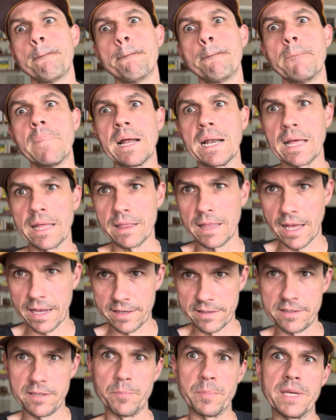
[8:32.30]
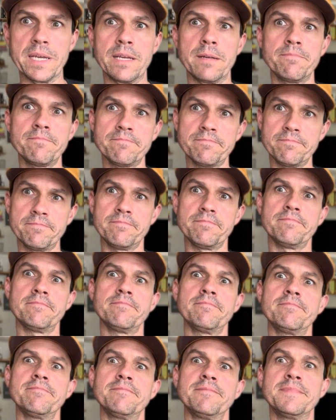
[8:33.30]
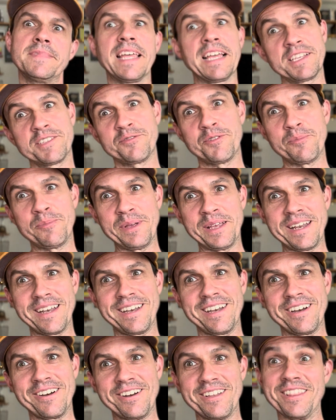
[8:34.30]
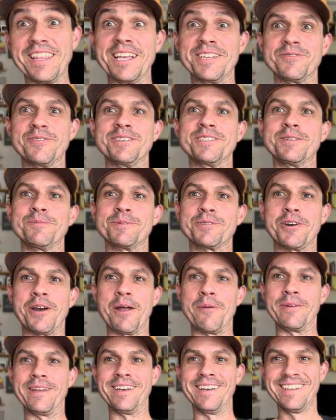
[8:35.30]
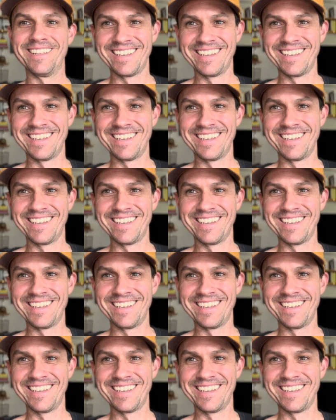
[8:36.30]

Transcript: but I'd like to be. Thanks for being here and thanks for subscribing.